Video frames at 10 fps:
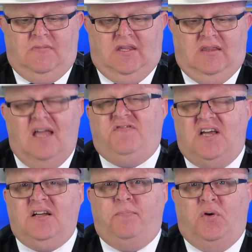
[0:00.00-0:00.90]
they've
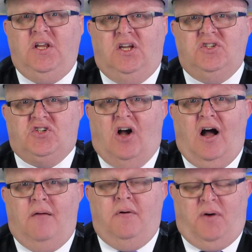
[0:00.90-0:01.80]
done a pretty good
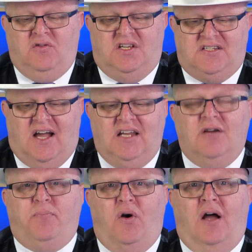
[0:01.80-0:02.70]
job about designing
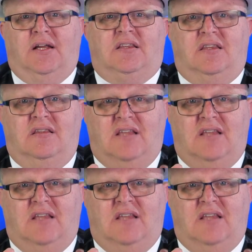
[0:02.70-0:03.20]
a product